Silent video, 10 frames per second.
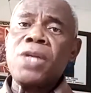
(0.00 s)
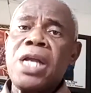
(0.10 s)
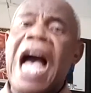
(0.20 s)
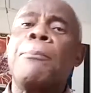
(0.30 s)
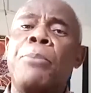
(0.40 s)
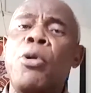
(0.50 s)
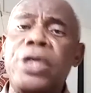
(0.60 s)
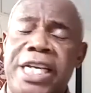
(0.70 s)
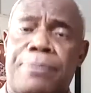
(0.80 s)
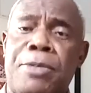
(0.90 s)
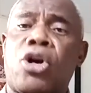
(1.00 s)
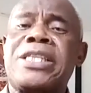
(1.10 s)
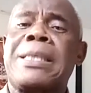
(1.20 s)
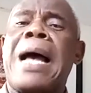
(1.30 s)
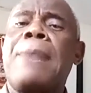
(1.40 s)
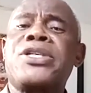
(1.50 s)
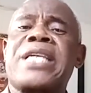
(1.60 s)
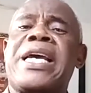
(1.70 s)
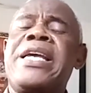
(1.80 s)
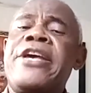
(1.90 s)
Have boldness, because the Bible
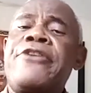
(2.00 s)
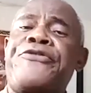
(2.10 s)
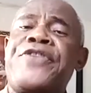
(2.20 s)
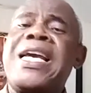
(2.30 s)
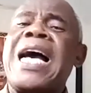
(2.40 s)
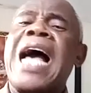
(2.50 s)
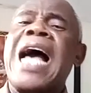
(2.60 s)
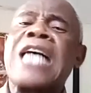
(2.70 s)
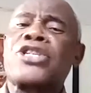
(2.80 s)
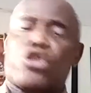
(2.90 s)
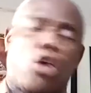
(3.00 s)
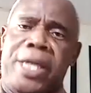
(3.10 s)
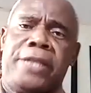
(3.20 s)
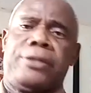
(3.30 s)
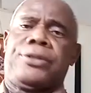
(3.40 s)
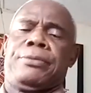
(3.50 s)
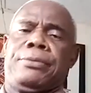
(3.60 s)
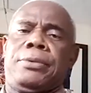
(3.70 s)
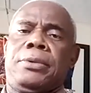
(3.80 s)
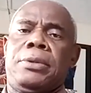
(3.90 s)
says fear has torment.
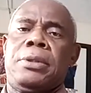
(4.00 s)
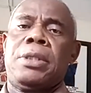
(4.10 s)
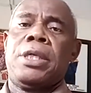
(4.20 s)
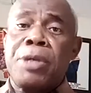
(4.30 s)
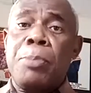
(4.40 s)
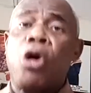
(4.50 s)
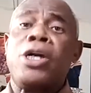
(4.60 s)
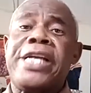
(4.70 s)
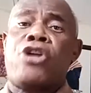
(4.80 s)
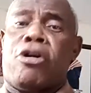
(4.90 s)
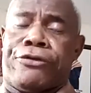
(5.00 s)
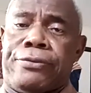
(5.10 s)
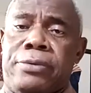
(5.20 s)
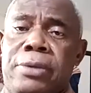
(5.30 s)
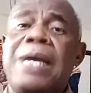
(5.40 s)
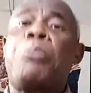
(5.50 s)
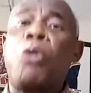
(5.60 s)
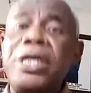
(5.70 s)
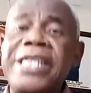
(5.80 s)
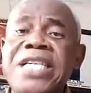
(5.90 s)
Be bold enough. The
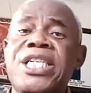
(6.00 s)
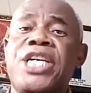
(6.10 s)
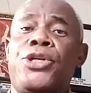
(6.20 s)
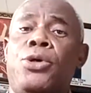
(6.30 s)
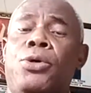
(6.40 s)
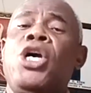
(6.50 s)
boldness in you